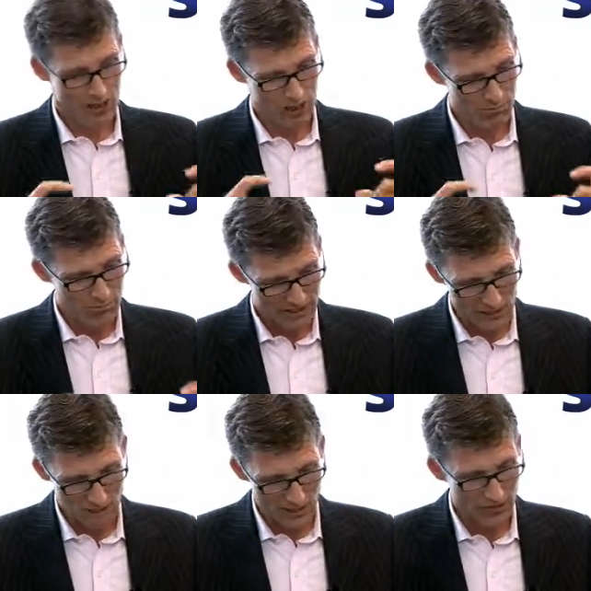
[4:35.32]
The
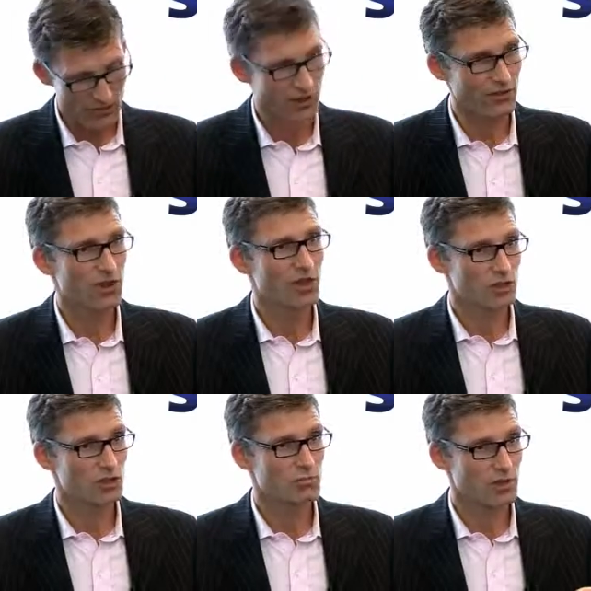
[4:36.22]
business processes
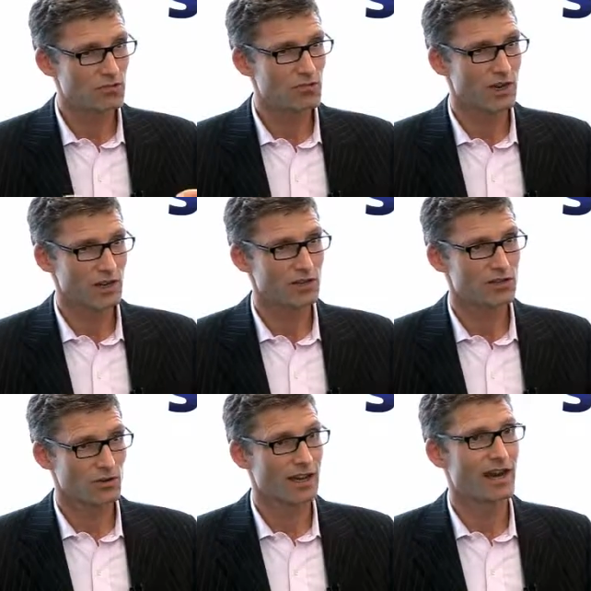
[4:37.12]
should be run
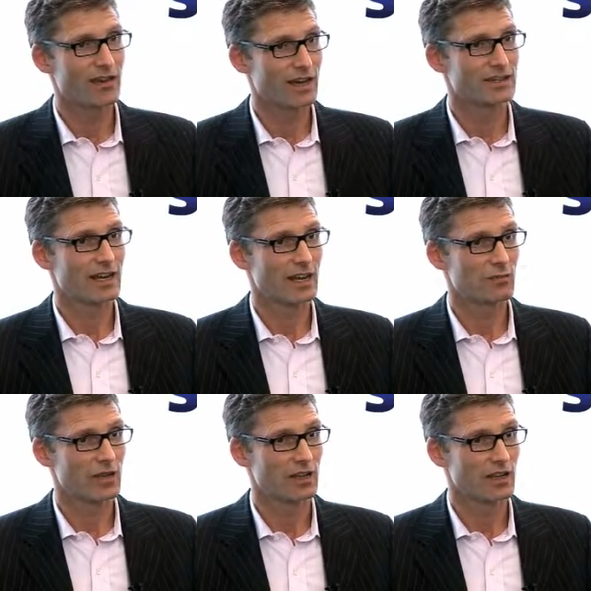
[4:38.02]
to allow that to
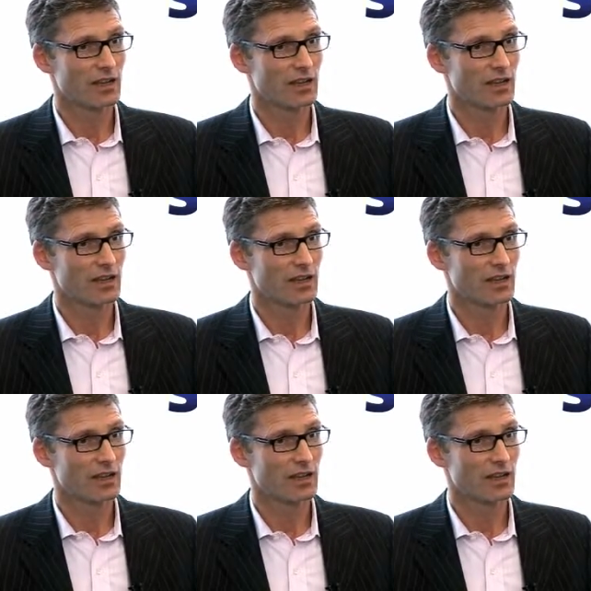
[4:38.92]
happen.